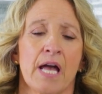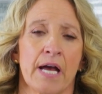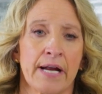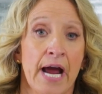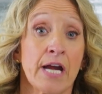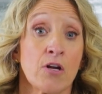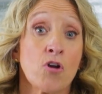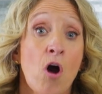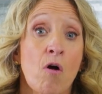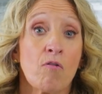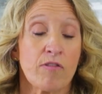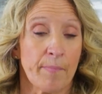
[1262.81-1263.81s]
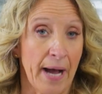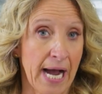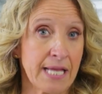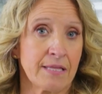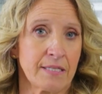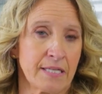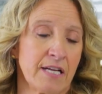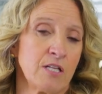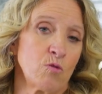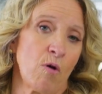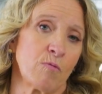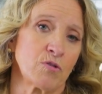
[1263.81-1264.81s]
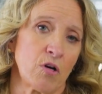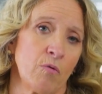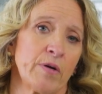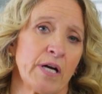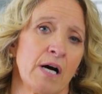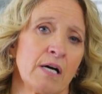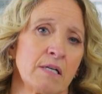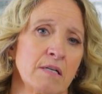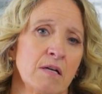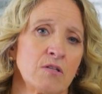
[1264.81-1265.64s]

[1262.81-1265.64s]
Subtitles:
And I know the behind the scenes, what was going on.